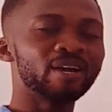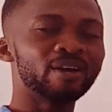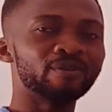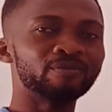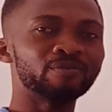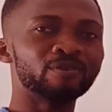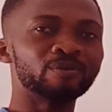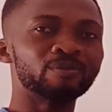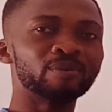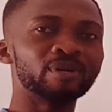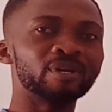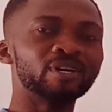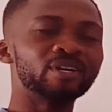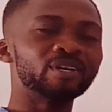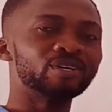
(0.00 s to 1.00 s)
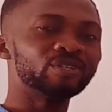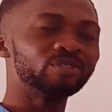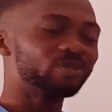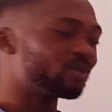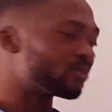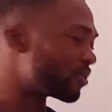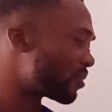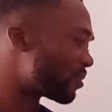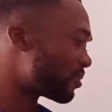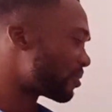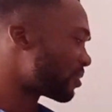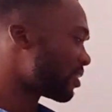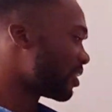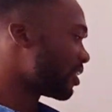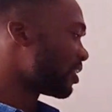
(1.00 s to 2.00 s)
and from
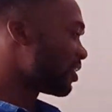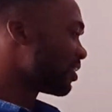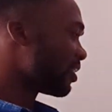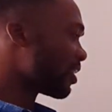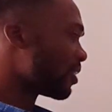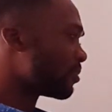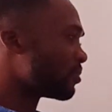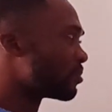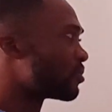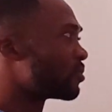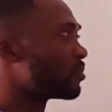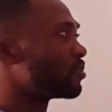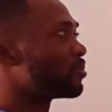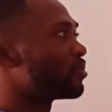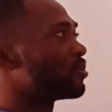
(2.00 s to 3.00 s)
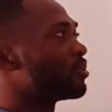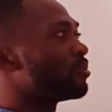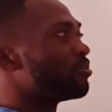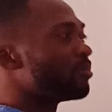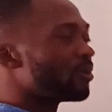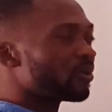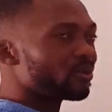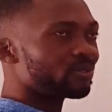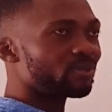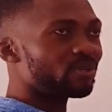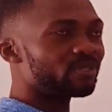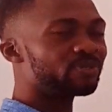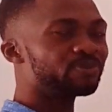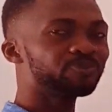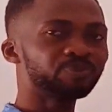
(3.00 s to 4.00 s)
schizons down to
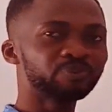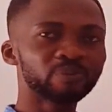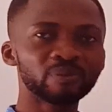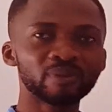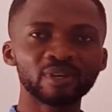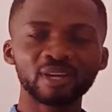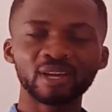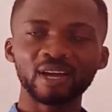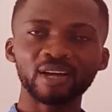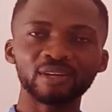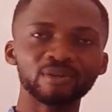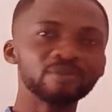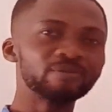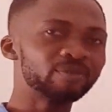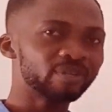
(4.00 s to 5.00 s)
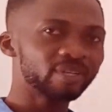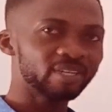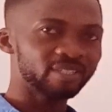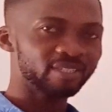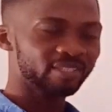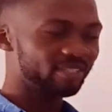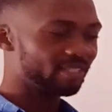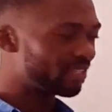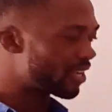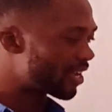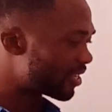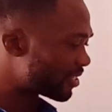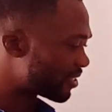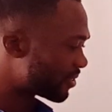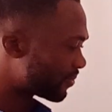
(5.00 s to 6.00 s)
merozoites. And don't forget
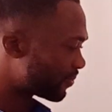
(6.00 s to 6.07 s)
that